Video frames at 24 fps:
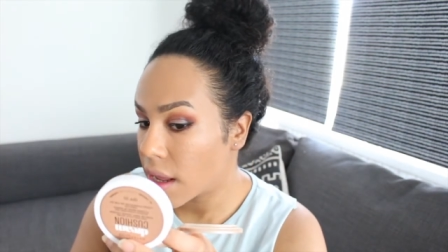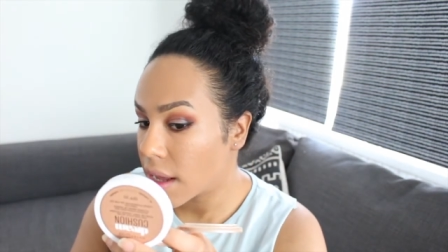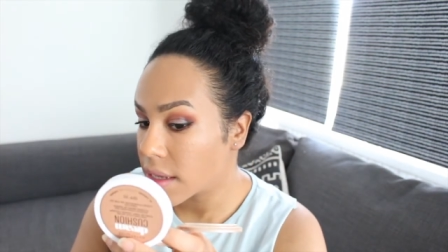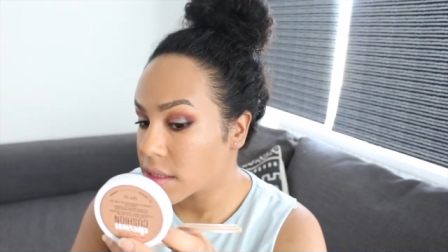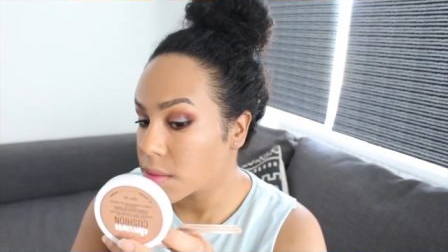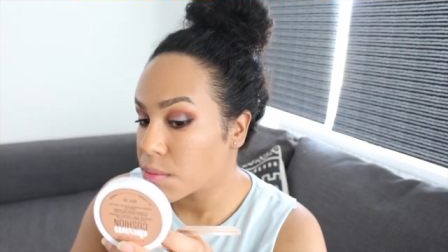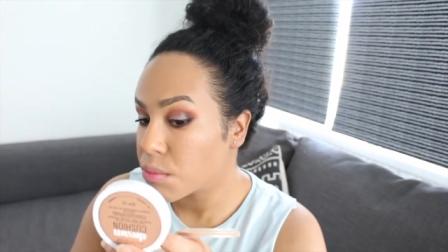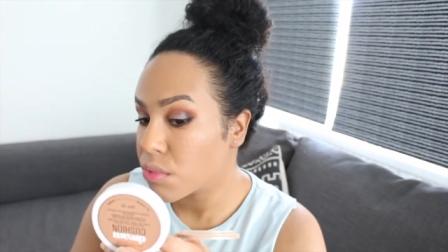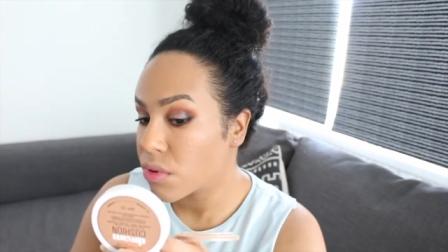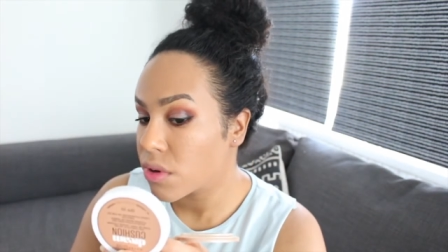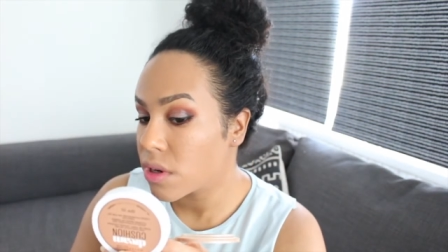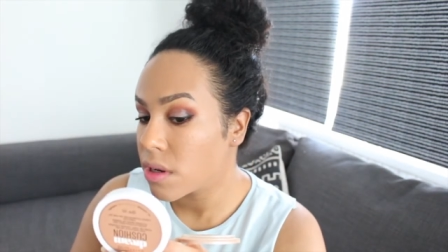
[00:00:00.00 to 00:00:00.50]

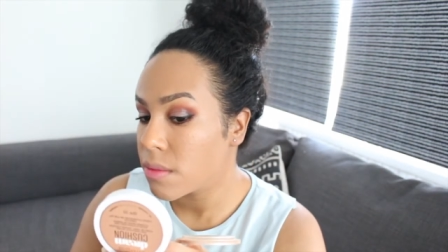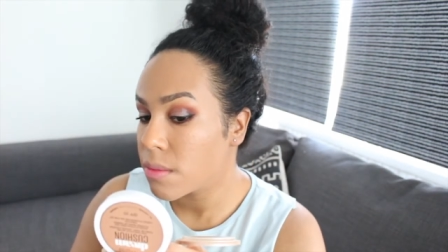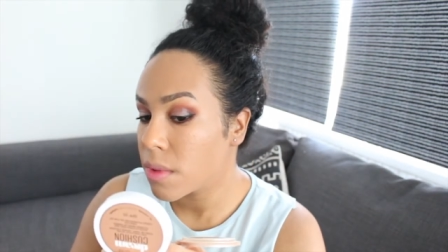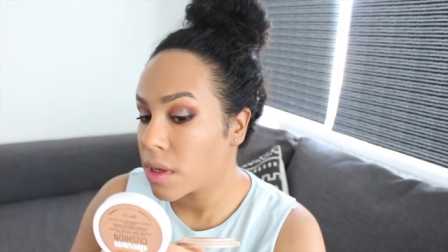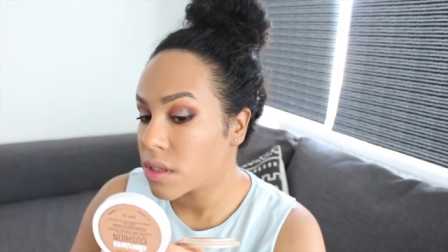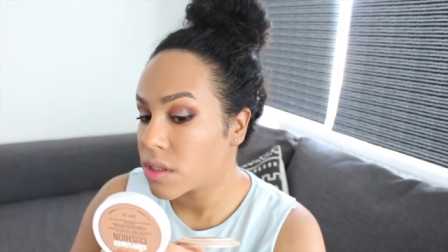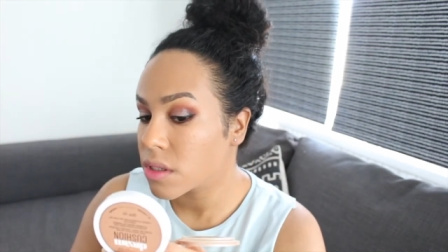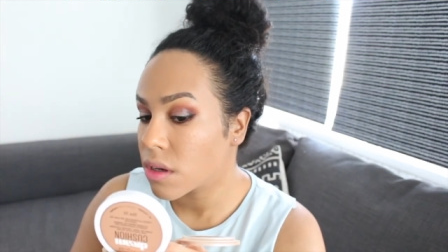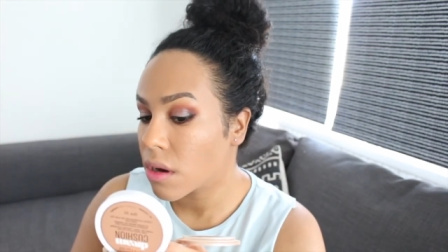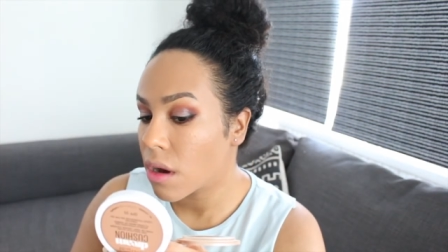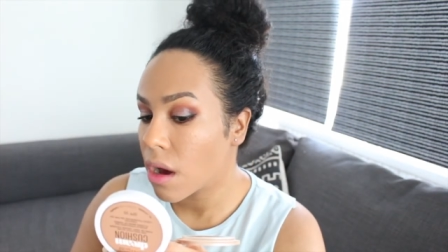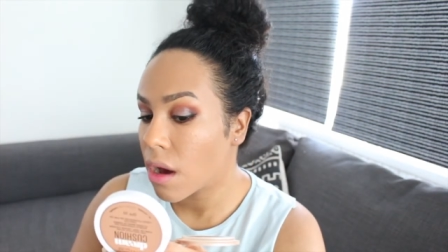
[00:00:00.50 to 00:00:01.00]
has pretty
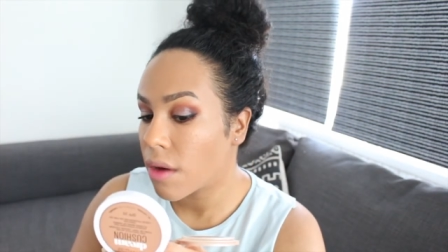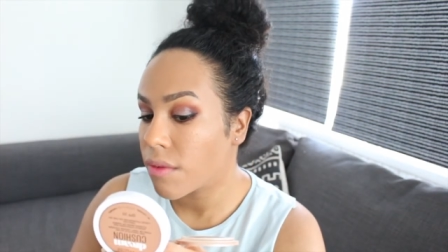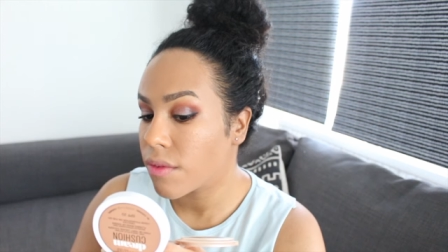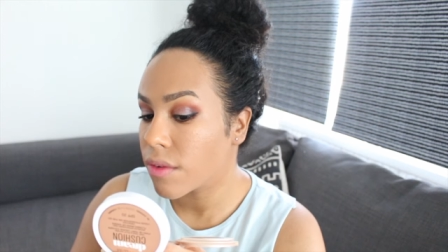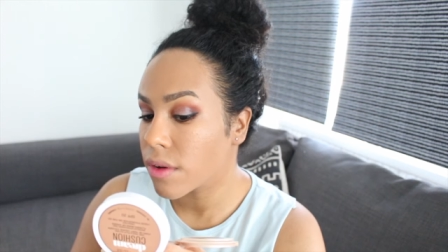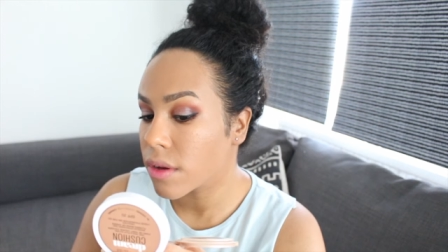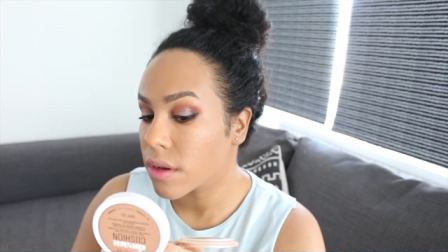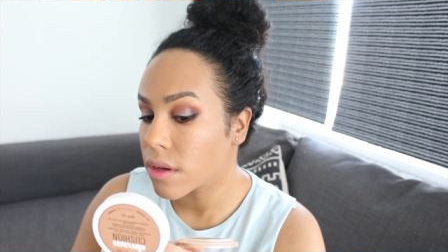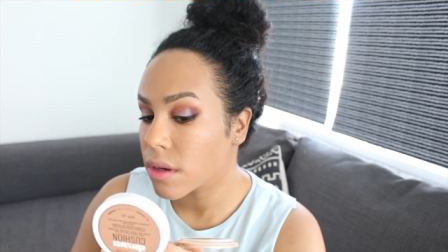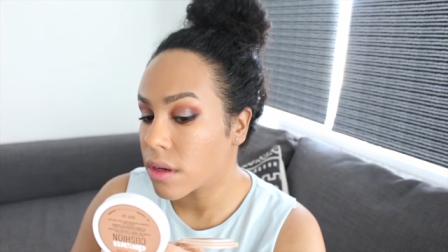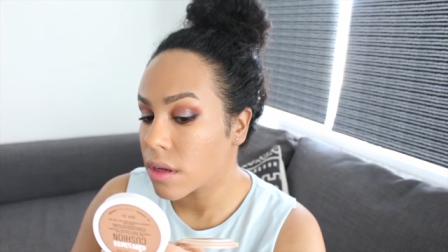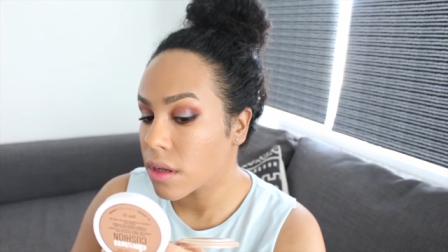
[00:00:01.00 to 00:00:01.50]
much
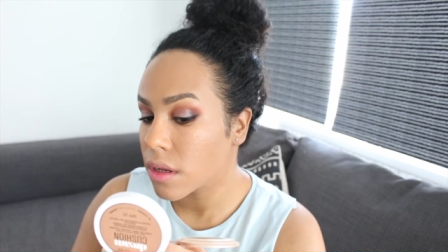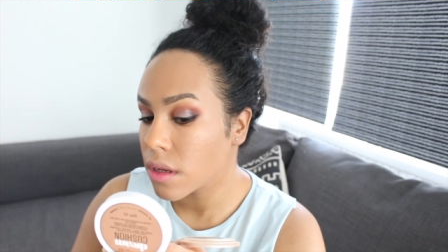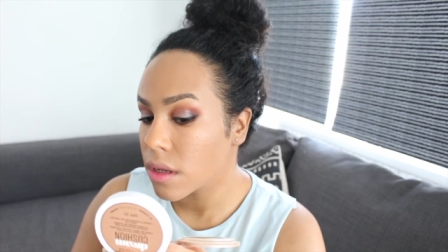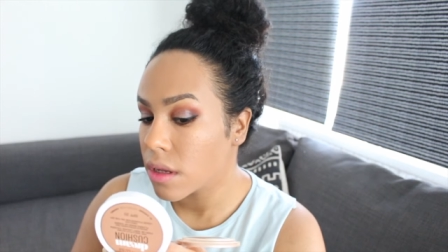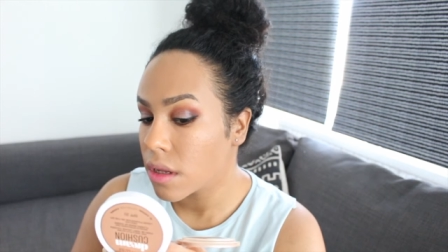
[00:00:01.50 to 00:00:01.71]
covered